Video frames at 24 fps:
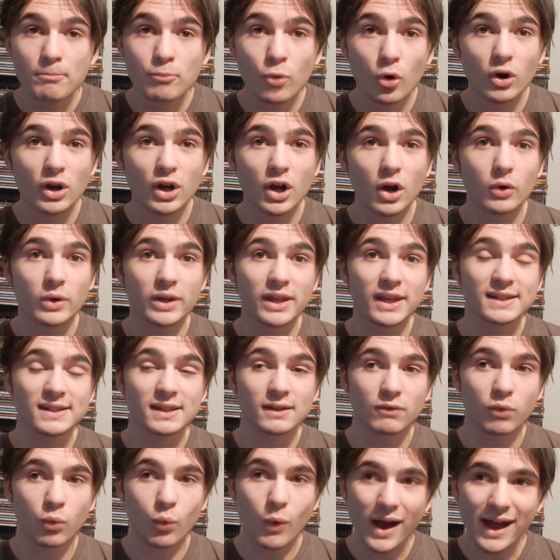more
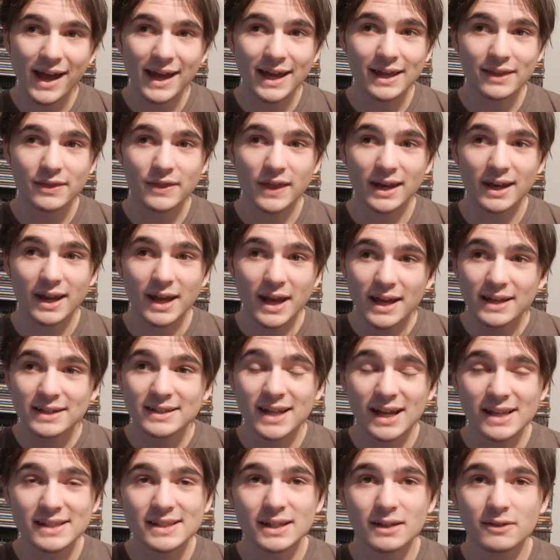cohesive way that
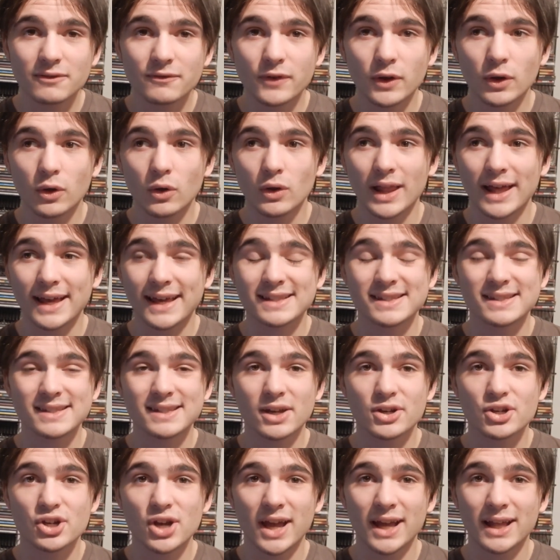doesn't feel like it's
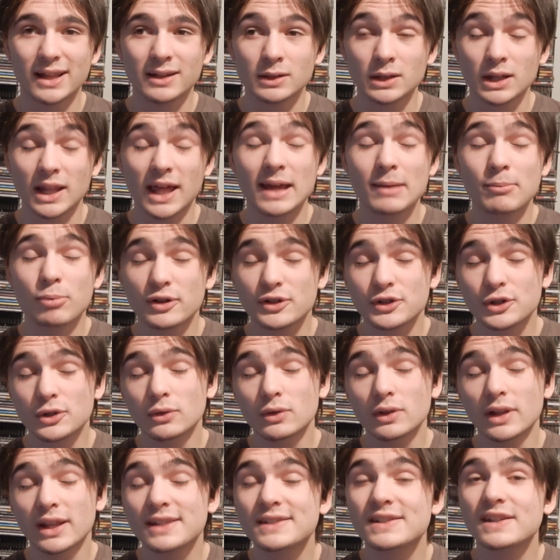such a labor to
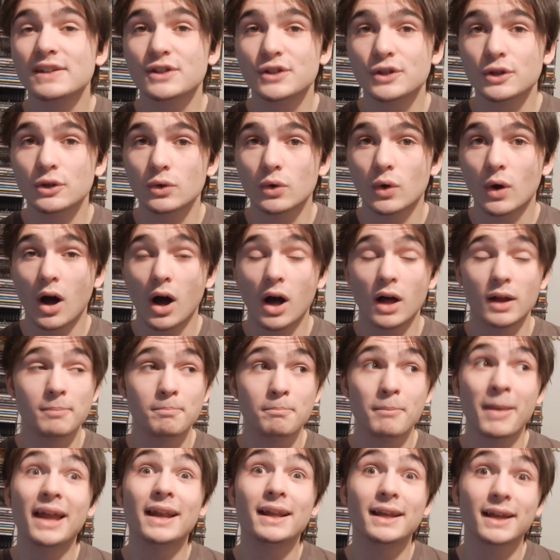listen to
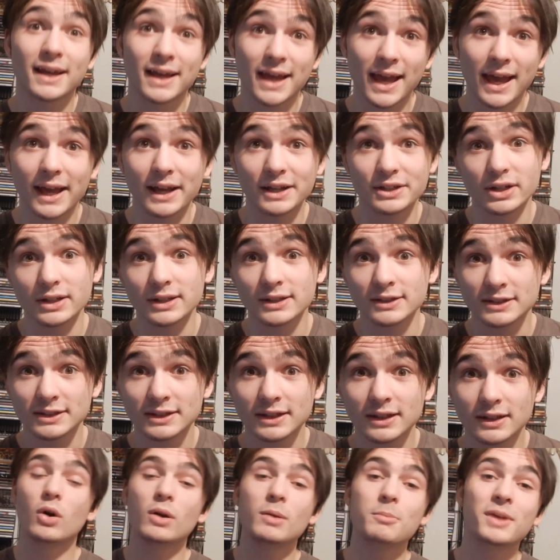on many occasions.
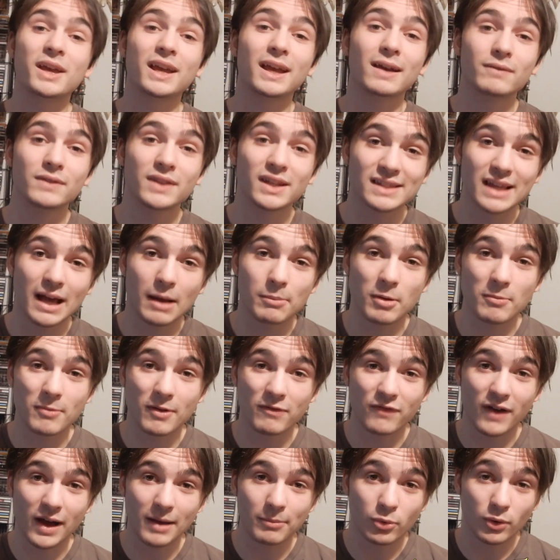I'm going to be giving this album a
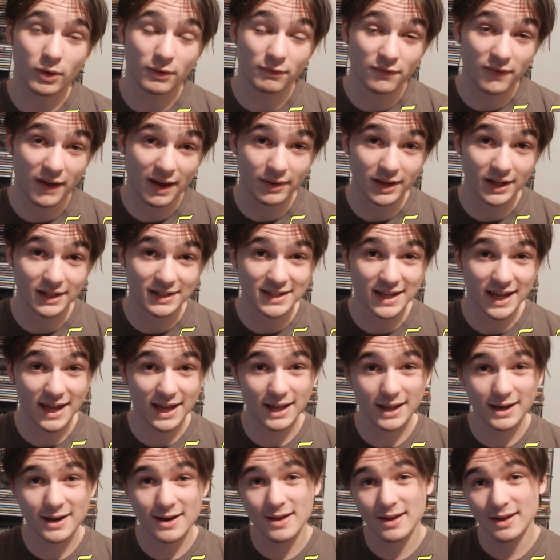5.5 out of
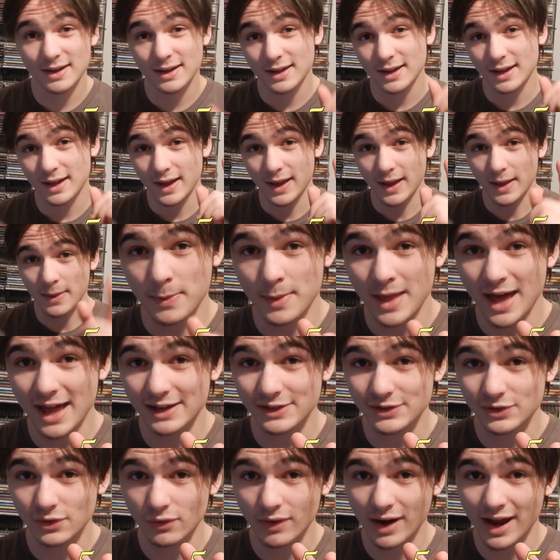10. And that is a